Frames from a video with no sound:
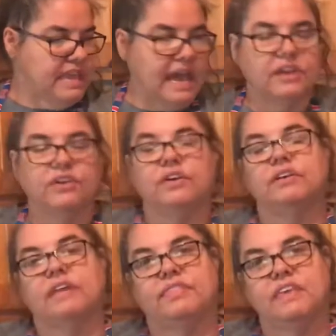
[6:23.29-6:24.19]

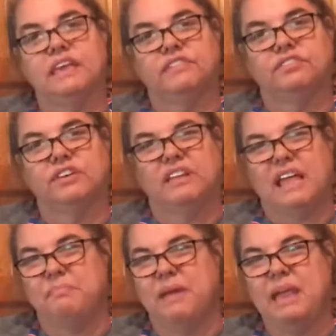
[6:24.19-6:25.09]
it took
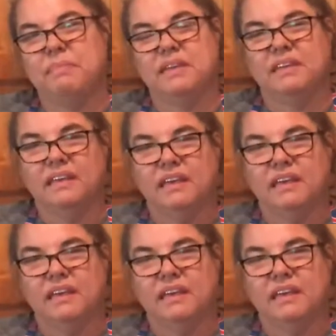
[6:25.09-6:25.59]
like maybe